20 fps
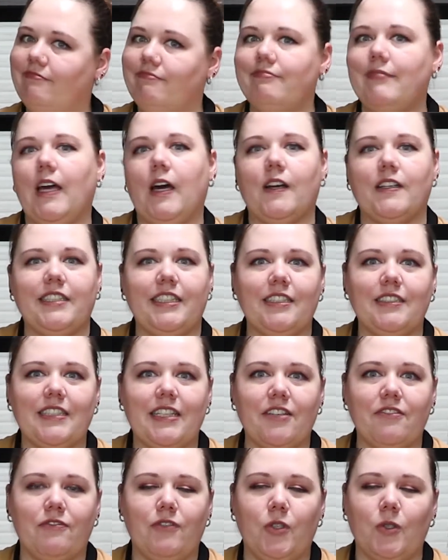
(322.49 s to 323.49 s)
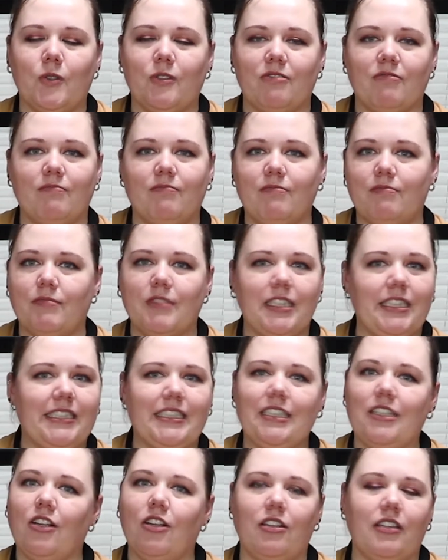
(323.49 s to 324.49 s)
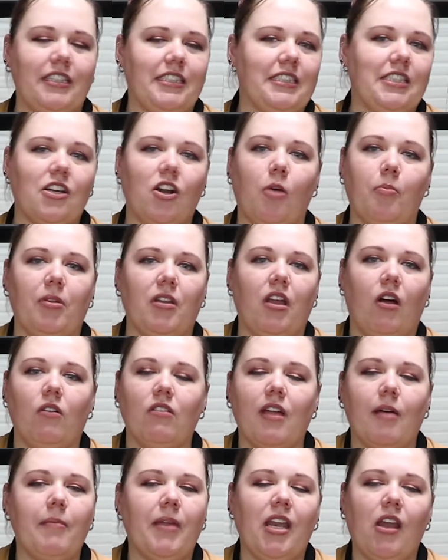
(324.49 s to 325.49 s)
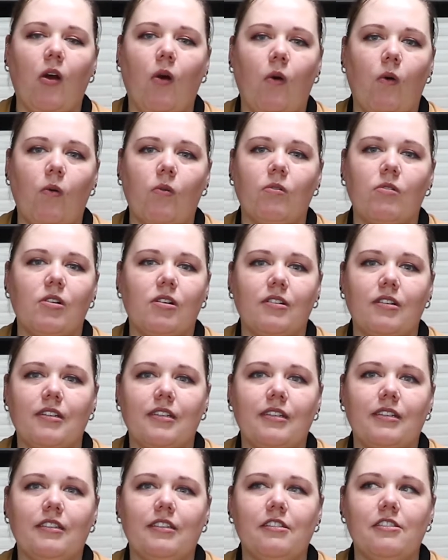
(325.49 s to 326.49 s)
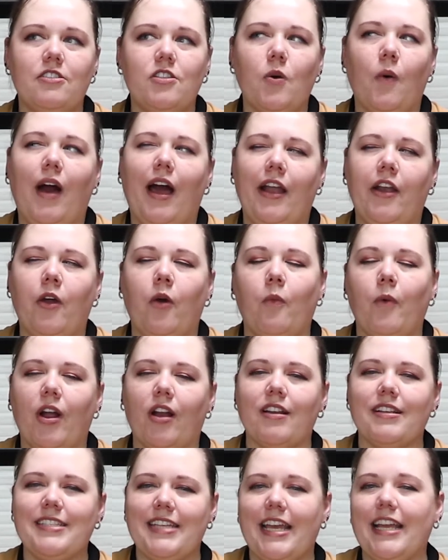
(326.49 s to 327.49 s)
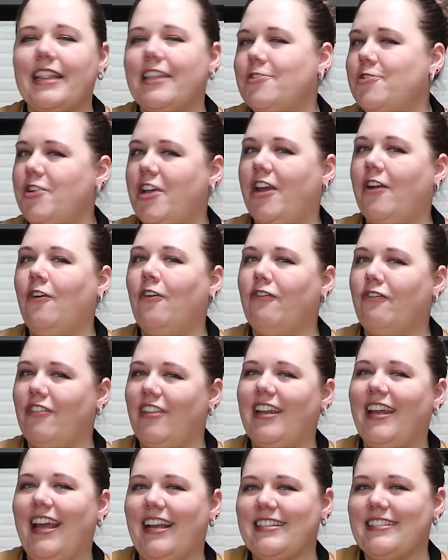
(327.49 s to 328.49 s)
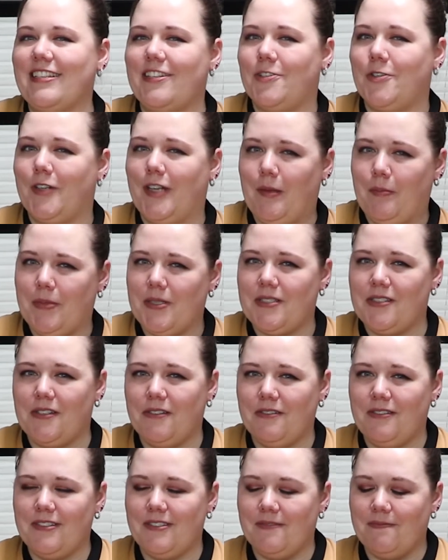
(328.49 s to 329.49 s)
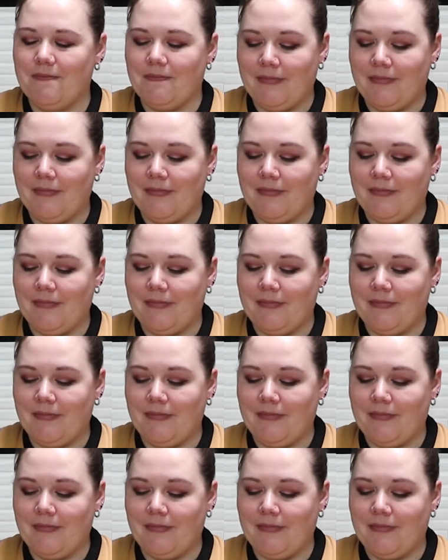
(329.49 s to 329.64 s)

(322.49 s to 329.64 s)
Cocktails and food. Listed all below. Let me know so I know where to take the channel for the next 100 episodes.